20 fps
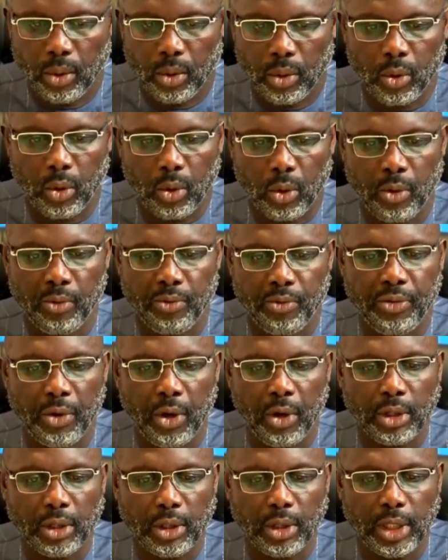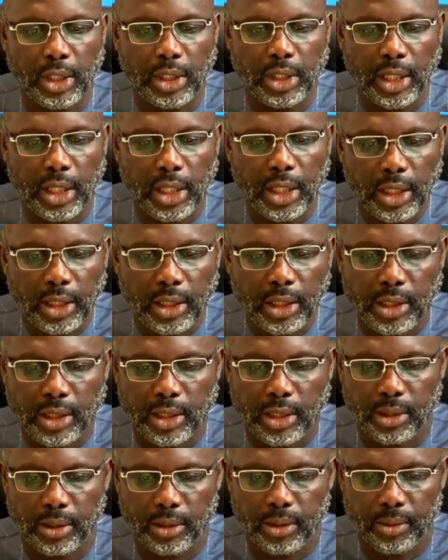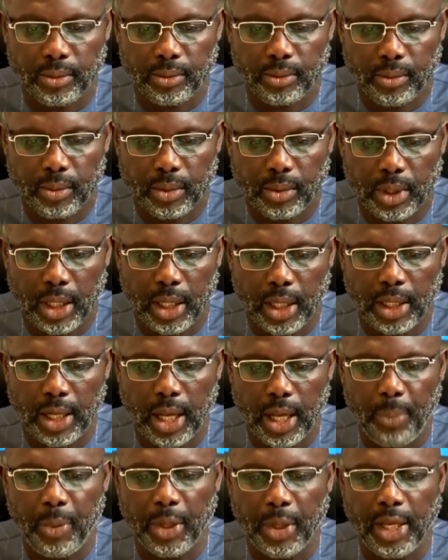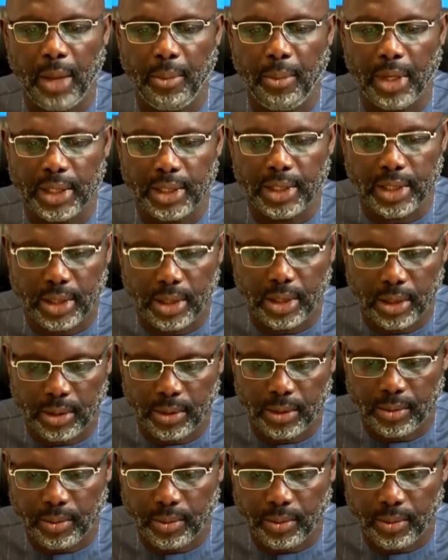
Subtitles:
to confront disease and epidemics,